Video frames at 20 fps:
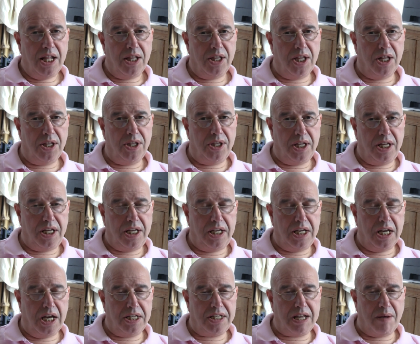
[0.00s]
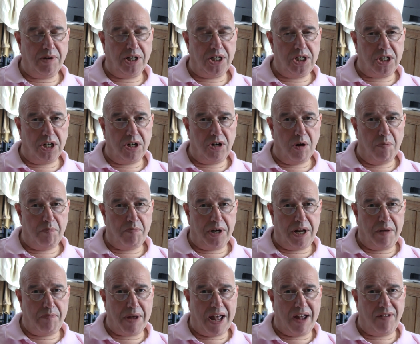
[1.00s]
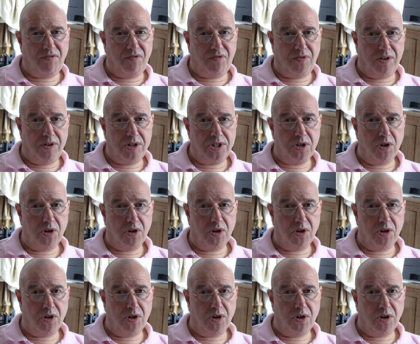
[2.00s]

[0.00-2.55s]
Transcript: that the uh, demolition company Panther has